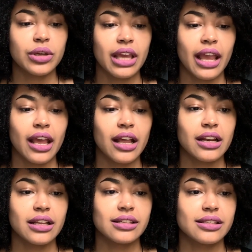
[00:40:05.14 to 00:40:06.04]

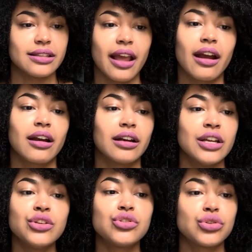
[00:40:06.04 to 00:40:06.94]
can stare
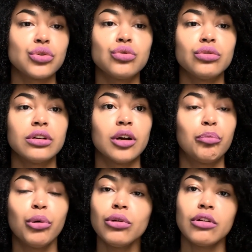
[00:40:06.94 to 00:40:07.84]
into a
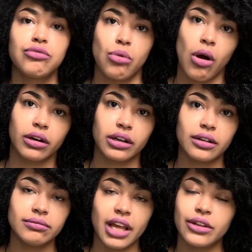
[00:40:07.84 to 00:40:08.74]
pool of
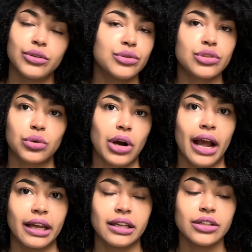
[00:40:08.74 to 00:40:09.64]
water and do
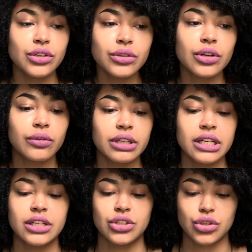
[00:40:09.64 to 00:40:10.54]
scrying. You don't
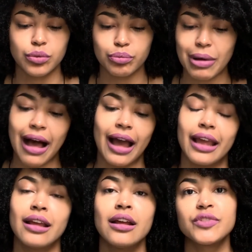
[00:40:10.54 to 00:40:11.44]
need to
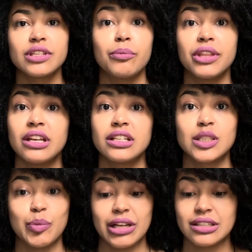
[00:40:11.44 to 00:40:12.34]
buy something
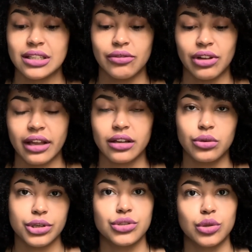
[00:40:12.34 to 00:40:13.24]
expensive like a
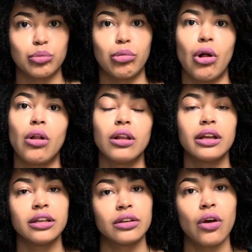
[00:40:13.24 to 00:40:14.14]
crystal ball
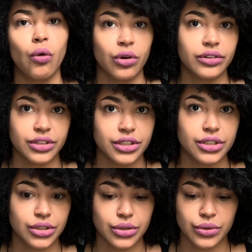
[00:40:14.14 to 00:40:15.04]
in order
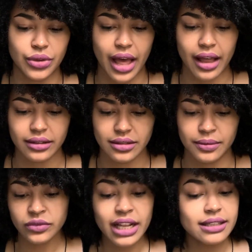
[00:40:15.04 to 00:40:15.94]
to do that.
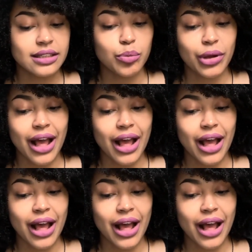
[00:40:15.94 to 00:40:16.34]
Next up we